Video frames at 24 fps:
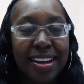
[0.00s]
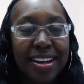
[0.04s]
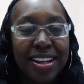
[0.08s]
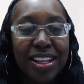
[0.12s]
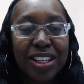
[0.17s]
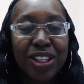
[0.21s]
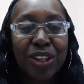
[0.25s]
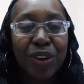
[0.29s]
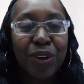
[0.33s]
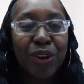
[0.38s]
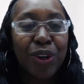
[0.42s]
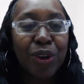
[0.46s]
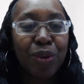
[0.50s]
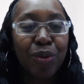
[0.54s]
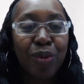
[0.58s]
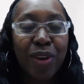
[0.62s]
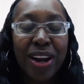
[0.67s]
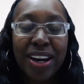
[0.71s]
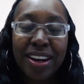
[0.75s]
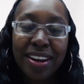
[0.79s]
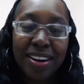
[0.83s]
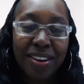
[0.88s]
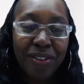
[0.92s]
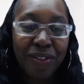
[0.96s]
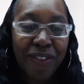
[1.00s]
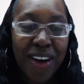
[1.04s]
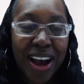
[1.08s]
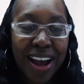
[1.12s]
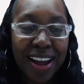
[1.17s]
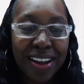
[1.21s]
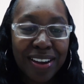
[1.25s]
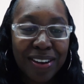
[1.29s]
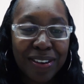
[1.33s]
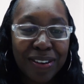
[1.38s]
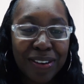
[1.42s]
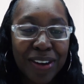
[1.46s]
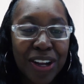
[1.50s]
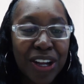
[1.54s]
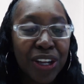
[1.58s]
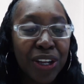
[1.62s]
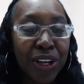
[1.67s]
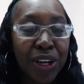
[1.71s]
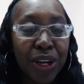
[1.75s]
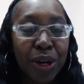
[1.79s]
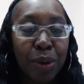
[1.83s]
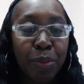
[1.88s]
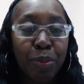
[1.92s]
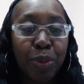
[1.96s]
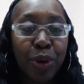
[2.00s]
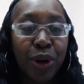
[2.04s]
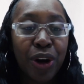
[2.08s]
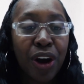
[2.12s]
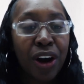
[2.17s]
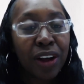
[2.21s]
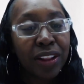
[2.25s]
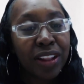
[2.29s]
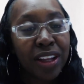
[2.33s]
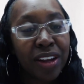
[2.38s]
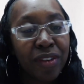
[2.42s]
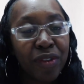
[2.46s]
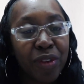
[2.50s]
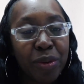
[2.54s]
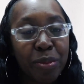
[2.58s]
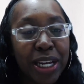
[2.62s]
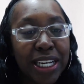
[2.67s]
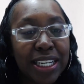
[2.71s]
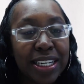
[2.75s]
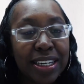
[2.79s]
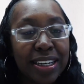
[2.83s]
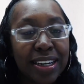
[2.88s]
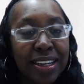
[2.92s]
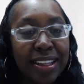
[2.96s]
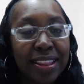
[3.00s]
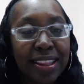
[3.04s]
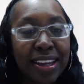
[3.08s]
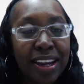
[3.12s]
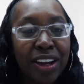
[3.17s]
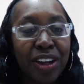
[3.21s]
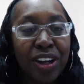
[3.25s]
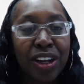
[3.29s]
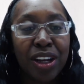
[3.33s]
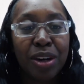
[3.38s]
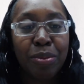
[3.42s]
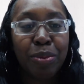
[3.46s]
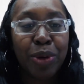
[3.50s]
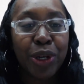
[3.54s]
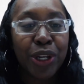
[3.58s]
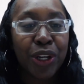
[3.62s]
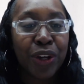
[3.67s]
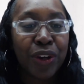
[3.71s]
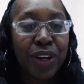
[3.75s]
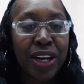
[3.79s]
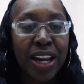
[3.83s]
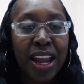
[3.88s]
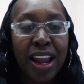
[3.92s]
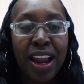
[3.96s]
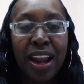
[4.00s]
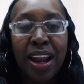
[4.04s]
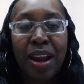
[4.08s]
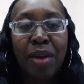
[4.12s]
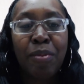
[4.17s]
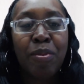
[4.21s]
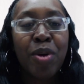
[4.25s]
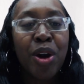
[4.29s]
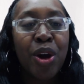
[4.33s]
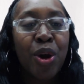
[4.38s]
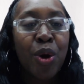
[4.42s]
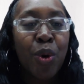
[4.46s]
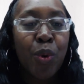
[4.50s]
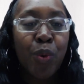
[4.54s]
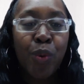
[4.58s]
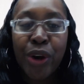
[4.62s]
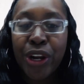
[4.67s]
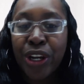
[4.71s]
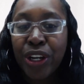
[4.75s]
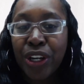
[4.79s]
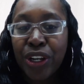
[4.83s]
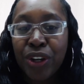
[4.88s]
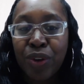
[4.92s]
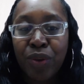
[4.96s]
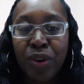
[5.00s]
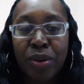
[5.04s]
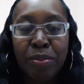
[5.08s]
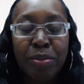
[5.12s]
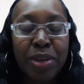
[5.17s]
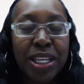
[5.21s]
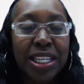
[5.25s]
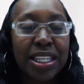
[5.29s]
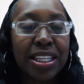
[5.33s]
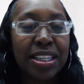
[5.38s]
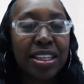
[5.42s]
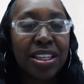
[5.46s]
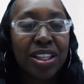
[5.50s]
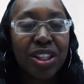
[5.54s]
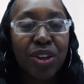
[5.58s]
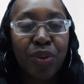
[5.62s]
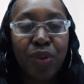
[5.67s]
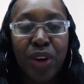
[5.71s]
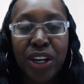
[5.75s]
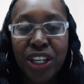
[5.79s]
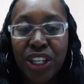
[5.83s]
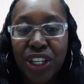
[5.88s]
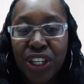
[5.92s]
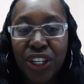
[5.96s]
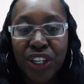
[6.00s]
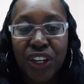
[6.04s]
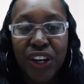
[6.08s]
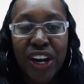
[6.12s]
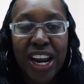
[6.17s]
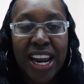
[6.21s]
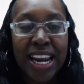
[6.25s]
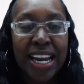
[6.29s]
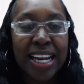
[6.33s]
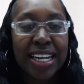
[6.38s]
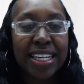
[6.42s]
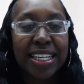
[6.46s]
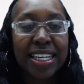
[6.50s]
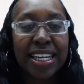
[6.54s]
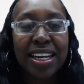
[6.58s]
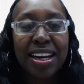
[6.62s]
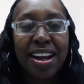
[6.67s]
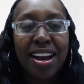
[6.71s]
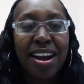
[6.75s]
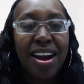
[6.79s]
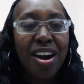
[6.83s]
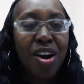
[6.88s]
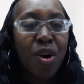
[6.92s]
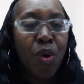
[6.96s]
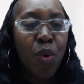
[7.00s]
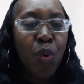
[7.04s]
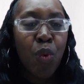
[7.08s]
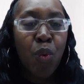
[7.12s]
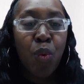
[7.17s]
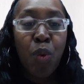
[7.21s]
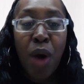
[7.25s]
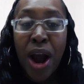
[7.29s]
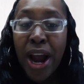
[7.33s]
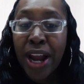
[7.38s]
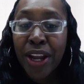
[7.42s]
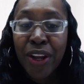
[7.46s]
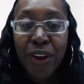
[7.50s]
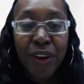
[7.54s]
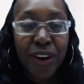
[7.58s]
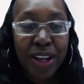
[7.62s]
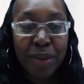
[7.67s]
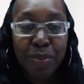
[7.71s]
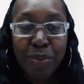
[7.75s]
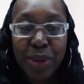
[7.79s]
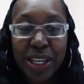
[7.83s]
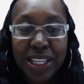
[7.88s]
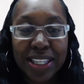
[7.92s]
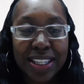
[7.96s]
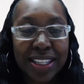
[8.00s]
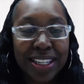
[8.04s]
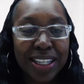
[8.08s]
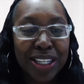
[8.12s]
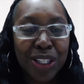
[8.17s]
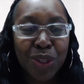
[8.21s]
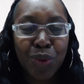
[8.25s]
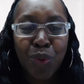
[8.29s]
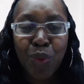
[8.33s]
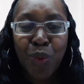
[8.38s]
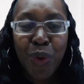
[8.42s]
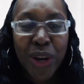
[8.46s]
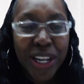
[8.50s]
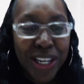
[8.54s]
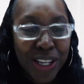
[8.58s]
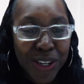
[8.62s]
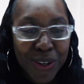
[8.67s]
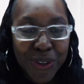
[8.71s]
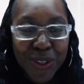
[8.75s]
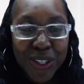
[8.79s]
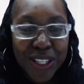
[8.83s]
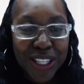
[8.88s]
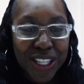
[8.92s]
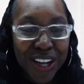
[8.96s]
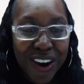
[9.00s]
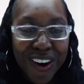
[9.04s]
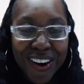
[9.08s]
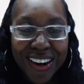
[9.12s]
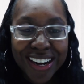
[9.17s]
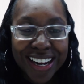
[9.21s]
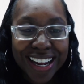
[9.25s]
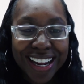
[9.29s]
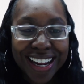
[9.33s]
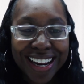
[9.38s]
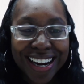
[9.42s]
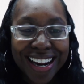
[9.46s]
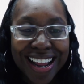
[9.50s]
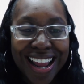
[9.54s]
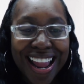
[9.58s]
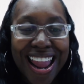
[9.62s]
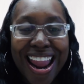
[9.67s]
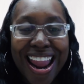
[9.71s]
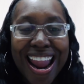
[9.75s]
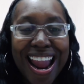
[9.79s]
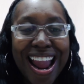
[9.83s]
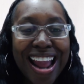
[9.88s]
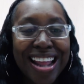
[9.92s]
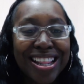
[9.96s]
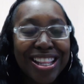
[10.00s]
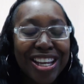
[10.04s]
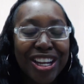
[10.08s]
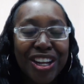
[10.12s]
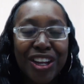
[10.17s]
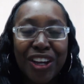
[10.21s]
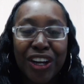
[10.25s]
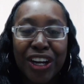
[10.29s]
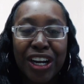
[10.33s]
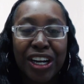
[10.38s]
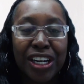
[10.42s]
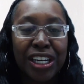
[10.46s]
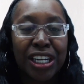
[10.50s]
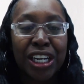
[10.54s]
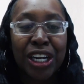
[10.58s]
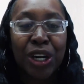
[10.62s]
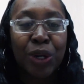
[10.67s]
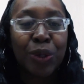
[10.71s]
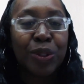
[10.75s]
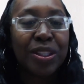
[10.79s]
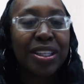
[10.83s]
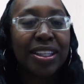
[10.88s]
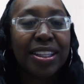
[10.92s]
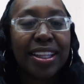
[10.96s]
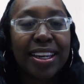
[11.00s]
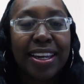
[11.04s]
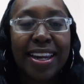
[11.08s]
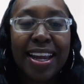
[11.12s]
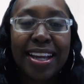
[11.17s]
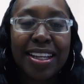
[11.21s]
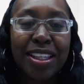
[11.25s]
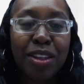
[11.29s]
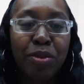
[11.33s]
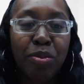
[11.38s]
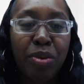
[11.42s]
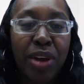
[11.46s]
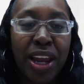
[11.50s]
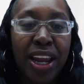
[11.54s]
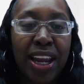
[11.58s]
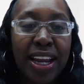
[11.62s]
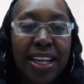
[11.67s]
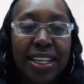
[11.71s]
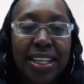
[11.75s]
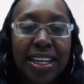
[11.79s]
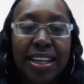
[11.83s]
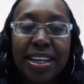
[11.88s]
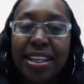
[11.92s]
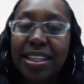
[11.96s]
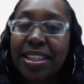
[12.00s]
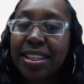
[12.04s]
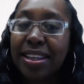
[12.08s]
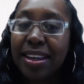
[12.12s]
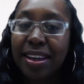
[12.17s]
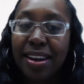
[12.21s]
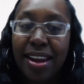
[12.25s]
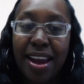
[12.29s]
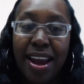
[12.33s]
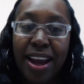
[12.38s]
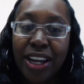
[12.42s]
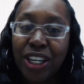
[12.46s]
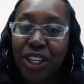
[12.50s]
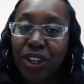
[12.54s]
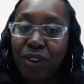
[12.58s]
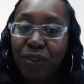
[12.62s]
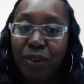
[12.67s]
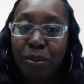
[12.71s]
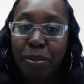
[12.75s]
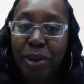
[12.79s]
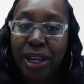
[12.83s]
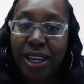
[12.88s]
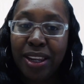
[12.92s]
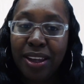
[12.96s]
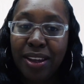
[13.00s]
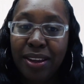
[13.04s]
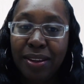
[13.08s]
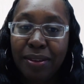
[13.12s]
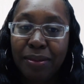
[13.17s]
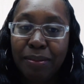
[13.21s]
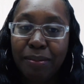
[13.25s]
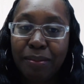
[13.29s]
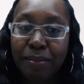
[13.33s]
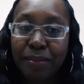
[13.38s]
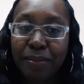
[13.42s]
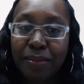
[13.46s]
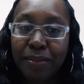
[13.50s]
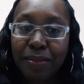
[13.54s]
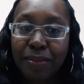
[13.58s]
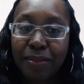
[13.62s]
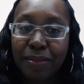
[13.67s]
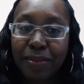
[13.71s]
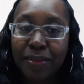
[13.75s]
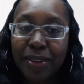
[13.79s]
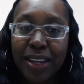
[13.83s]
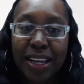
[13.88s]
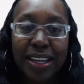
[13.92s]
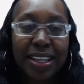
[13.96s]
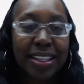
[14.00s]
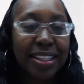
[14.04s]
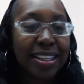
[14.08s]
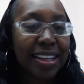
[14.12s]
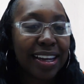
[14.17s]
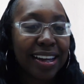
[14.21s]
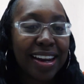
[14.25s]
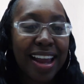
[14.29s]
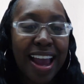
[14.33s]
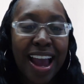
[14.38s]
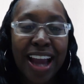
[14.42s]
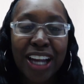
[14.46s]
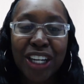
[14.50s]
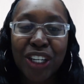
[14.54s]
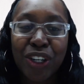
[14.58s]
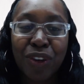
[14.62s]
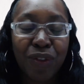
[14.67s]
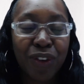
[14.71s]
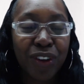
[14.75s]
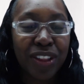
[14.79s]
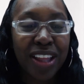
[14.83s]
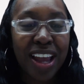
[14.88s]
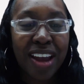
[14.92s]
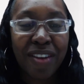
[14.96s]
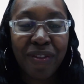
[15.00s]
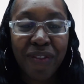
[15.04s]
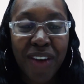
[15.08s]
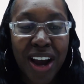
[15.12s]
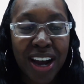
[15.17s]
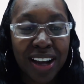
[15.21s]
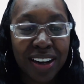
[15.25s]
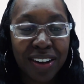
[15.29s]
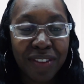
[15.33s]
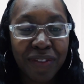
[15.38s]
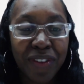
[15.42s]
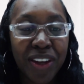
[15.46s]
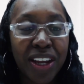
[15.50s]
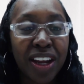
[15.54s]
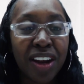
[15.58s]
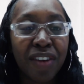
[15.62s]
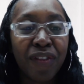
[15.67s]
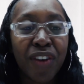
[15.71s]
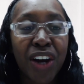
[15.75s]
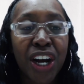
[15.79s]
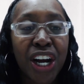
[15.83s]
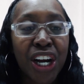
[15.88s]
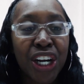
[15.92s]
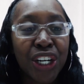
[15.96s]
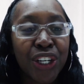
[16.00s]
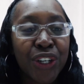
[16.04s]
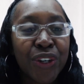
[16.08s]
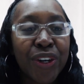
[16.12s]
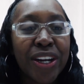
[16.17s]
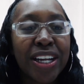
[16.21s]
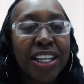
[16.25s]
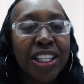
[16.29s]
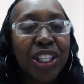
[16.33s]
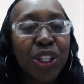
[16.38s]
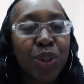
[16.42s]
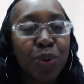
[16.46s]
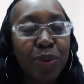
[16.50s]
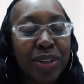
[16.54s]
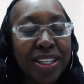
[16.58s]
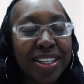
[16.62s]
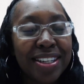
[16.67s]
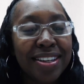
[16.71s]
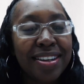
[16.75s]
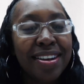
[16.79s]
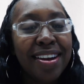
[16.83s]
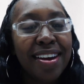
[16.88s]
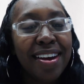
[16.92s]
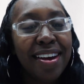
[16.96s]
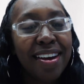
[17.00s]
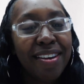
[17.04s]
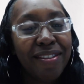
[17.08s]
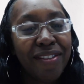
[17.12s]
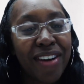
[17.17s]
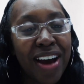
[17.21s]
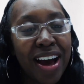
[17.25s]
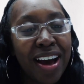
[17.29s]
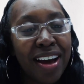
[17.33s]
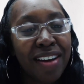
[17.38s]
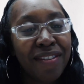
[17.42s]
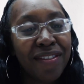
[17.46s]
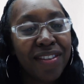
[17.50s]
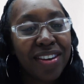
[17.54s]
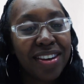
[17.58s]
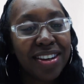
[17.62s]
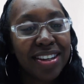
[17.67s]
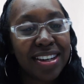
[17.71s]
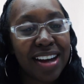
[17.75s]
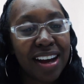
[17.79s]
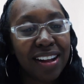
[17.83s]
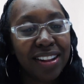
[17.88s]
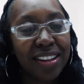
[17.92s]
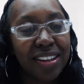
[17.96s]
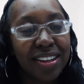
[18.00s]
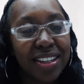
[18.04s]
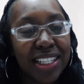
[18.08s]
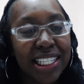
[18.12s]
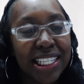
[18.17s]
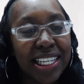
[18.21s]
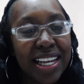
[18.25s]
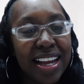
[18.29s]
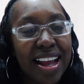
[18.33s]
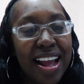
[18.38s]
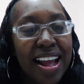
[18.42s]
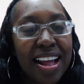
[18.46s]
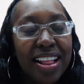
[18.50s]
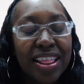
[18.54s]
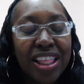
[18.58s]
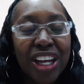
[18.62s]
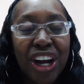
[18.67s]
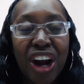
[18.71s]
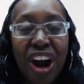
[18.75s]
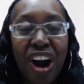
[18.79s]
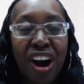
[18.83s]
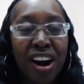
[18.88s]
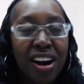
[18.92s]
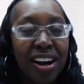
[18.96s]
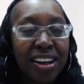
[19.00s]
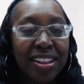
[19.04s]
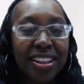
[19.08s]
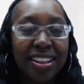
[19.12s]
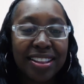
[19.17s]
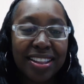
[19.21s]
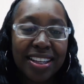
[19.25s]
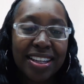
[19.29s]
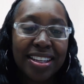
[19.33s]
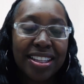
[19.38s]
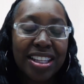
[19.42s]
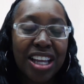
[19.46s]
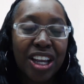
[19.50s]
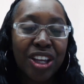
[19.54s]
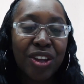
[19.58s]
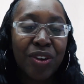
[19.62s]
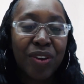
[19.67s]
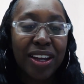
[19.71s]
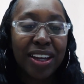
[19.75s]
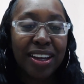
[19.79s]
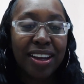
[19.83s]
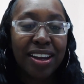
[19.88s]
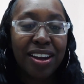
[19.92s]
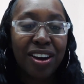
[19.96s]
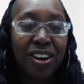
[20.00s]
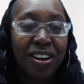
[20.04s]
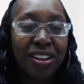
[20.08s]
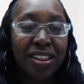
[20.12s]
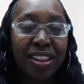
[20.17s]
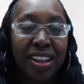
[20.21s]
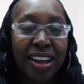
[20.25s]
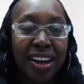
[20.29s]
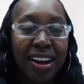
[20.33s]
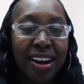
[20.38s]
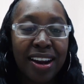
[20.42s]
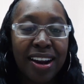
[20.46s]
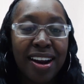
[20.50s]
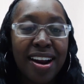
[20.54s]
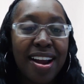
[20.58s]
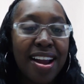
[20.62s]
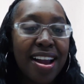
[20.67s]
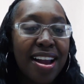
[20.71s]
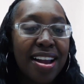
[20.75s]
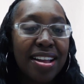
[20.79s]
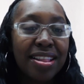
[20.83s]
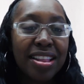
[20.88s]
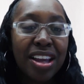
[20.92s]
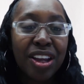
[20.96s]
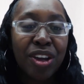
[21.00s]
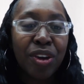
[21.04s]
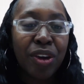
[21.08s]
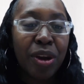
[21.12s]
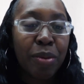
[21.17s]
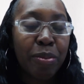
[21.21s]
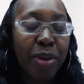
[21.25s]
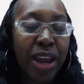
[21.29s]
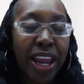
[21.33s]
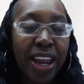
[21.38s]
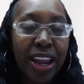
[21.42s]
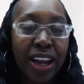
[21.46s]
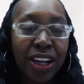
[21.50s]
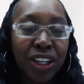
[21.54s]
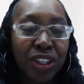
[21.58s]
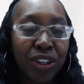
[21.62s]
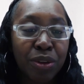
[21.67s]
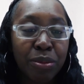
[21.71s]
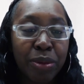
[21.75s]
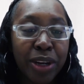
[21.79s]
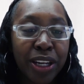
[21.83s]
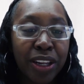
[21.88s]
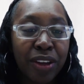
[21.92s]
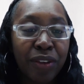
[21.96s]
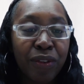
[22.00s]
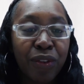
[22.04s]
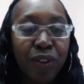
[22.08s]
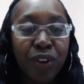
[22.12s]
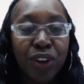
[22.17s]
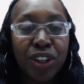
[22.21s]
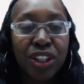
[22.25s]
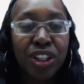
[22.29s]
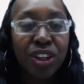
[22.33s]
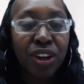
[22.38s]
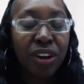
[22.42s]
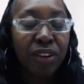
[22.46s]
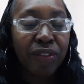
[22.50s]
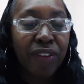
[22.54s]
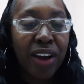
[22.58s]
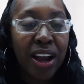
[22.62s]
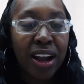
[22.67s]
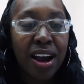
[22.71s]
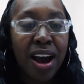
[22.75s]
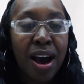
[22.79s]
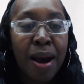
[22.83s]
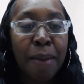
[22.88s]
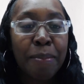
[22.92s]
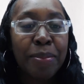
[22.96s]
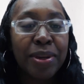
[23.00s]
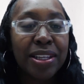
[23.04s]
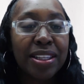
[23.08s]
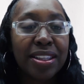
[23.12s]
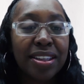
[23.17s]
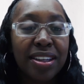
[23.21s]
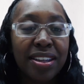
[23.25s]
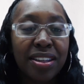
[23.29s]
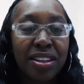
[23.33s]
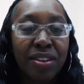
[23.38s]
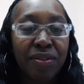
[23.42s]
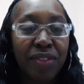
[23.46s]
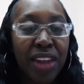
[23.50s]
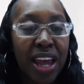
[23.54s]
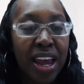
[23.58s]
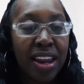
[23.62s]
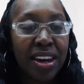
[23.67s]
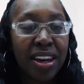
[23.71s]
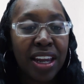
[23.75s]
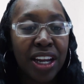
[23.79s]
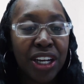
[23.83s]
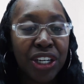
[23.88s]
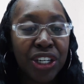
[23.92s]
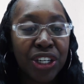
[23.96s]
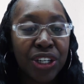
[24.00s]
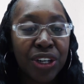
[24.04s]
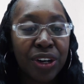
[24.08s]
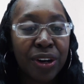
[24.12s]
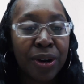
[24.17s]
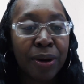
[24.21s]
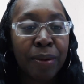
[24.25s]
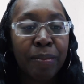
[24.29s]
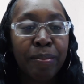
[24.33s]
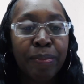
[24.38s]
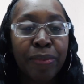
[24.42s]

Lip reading: So you're ready to file. You're going to put all the information in there. You're going to put your name, where you're doing business, the registered agent, why you're in business, when you started, and then you're going to go to the next page and it's going to ask you for money. It's going to ask you for that filing fee of $125. There are other things that you can get on there that you can pay extra money for, certified copies, things of that nature.